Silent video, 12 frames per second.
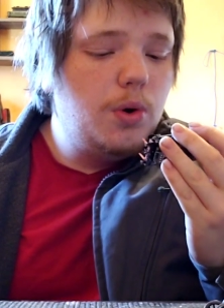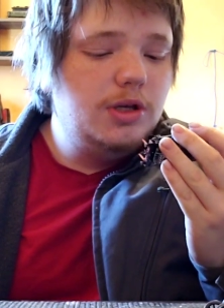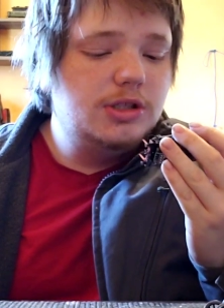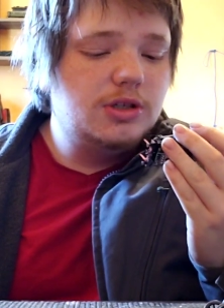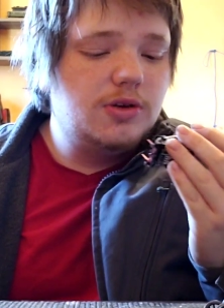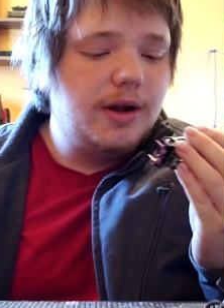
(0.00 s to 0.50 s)

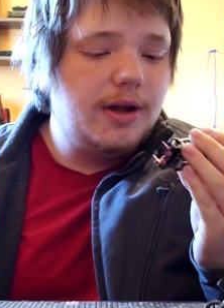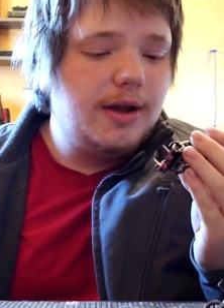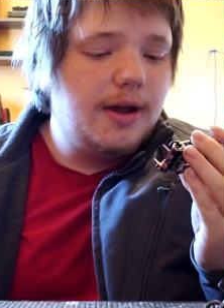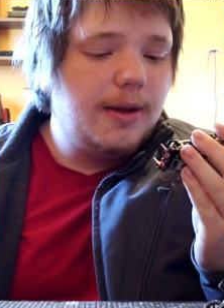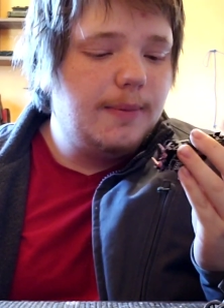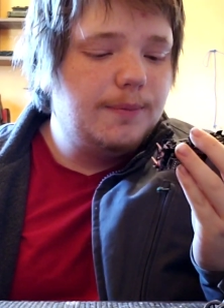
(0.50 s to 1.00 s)
He's a great
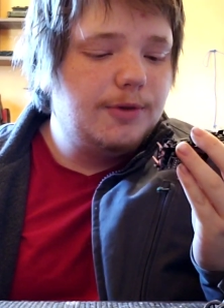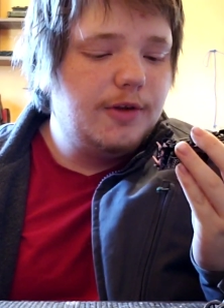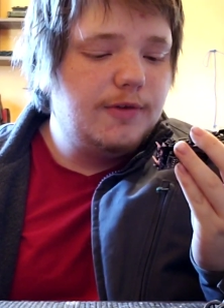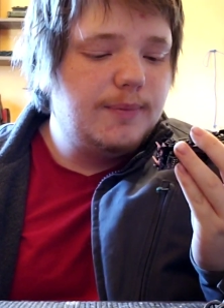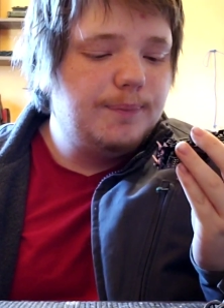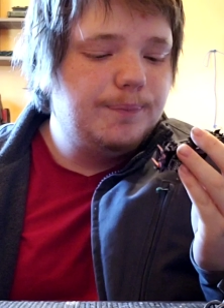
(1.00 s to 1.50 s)
guy.
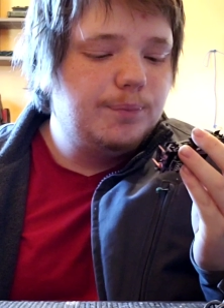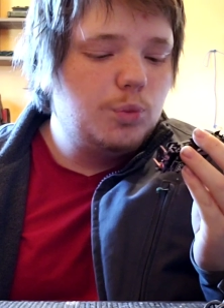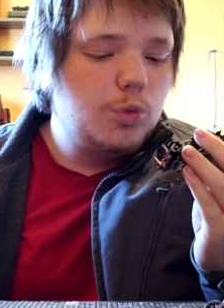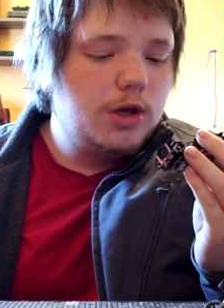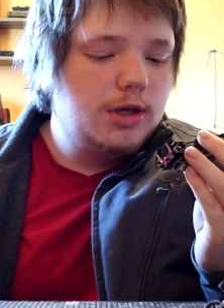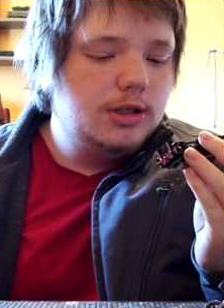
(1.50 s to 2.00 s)
Love him.
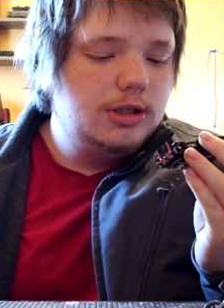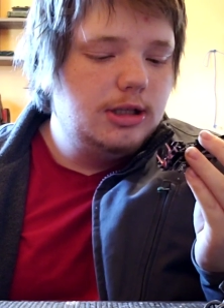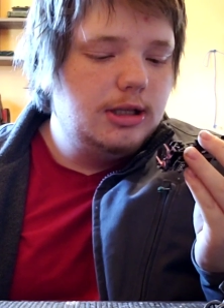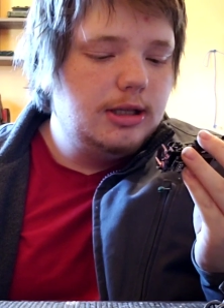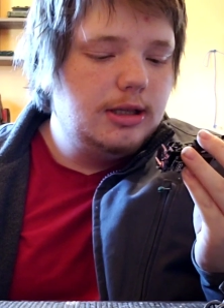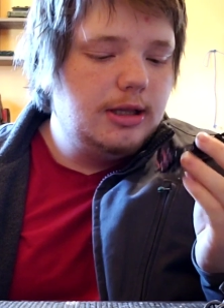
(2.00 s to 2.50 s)

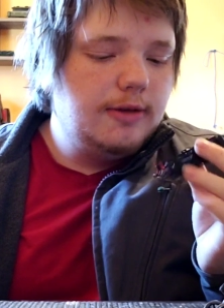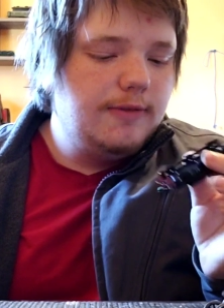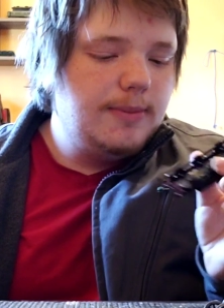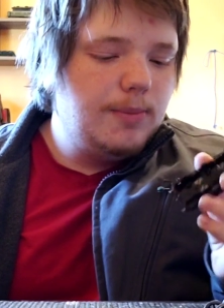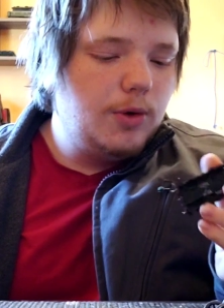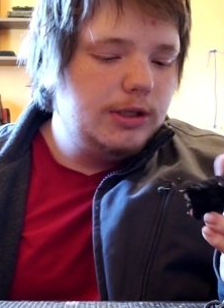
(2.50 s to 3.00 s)
Love
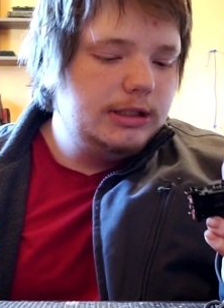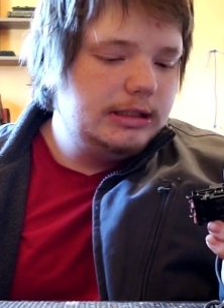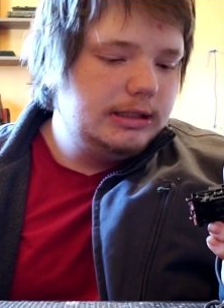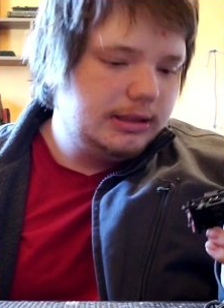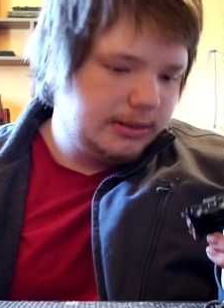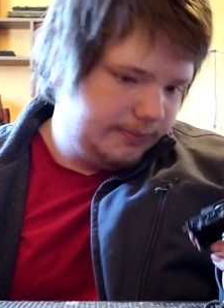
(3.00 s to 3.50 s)
you,
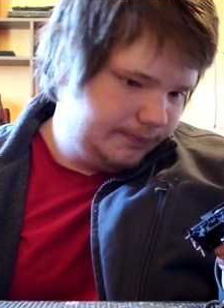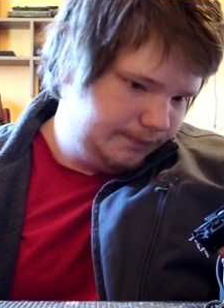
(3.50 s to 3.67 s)
Moist.